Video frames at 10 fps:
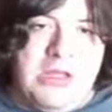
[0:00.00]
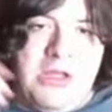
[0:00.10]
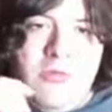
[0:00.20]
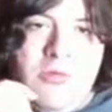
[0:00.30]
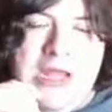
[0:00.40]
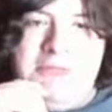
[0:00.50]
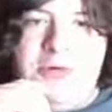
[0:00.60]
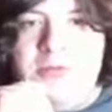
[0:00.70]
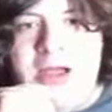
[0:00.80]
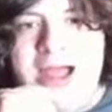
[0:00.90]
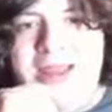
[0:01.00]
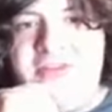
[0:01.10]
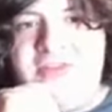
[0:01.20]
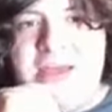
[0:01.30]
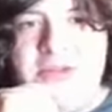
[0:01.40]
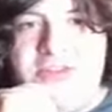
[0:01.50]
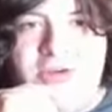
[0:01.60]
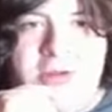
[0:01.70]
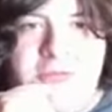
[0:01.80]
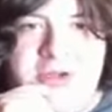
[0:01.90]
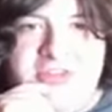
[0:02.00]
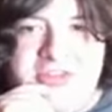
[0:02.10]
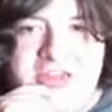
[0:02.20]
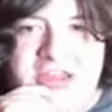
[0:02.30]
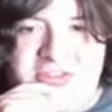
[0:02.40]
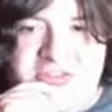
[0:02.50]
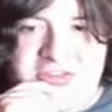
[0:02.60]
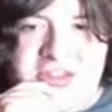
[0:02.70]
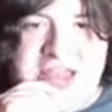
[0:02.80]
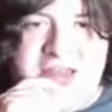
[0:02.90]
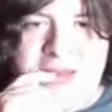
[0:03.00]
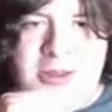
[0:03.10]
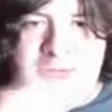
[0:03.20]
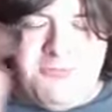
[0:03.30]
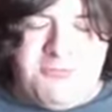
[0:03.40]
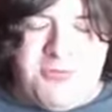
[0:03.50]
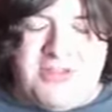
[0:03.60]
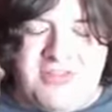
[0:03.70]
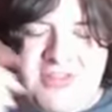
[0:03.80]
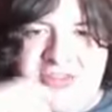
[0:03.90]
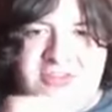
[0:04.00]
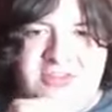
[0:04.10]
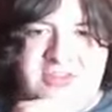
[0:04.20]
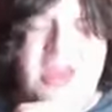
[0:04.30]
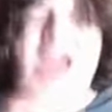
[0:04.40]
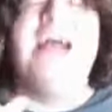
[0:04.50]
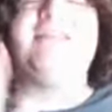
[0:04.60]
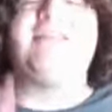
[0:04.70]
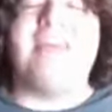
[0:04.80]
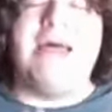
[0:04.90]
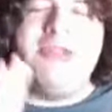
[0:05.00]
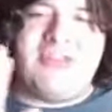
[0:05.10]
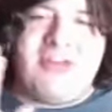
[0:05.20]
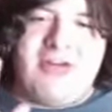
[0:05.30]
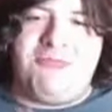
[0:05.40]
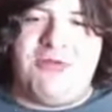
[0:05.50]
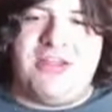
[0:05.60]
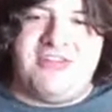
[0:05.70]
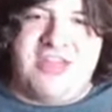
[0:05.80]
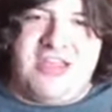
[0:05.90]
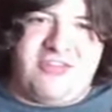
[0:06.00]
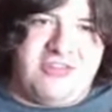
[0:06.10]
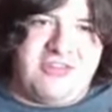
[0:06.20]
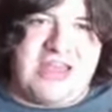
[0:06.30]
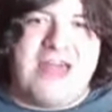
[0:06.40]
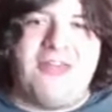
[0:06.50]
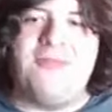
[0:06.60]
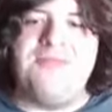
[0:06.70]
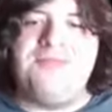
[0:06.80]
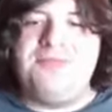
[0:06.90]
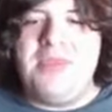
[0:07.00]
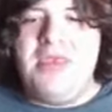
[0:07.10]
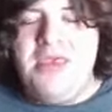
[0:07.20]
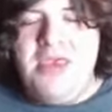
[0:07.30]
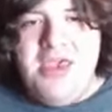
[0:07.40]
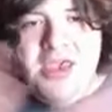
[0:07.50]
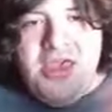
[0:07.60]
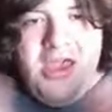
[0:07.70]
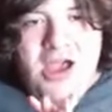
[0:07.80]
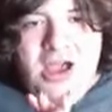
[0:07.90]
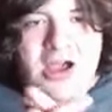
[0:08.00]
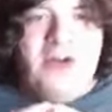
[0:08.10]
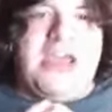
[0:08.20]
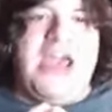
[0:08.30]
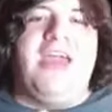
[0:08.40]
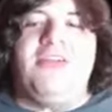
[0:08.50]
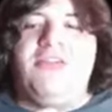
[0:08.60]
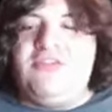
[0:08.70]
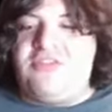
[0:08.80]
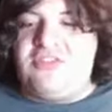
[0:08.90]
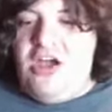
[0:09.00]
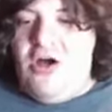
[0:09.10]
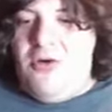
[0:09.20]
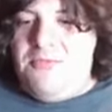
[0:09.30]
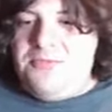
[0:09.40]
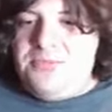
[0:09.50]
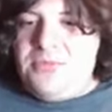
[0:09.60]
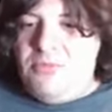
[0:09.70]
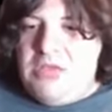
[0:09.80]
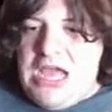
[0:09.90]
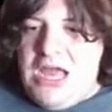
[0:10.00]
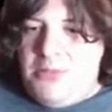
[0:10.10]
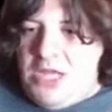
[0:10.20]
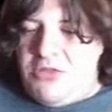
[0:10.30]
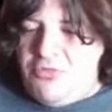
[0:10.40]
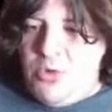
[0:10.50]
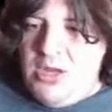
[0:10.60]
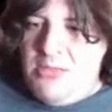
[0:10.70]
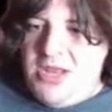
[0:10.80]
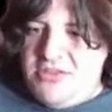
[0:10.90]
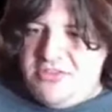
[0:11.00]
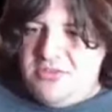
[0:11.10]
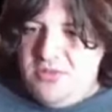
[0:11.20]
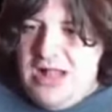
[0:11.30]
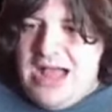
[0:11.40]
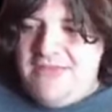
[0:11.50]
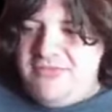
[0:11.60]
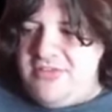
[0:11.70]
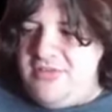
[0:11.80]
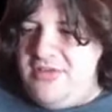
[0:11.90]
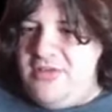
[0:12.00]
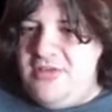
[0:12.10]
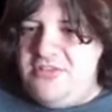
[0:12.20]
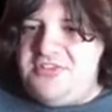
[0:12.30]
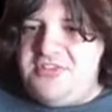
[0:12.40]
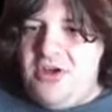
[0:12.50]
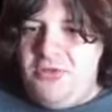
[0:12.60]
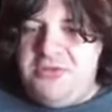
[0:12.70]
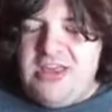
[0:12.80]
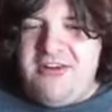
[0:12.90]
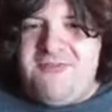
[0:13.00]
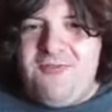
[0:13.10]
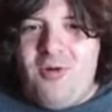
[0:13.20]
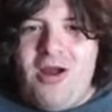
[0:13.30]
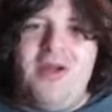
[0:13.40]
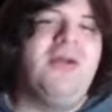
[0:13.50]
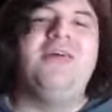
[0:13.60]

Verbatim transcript: when I put my cemetery presentations together. I mean, presentations, cemetery presentations together. Okay, so we got about 20 minutes left. So therefore,